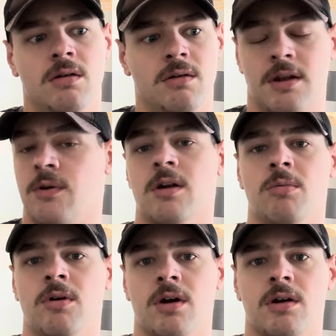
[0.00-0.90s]
Incredible
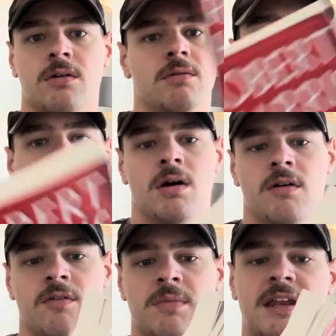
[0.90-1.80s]
book.
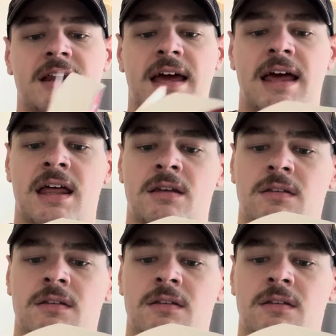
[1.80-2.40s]
From beginning to end,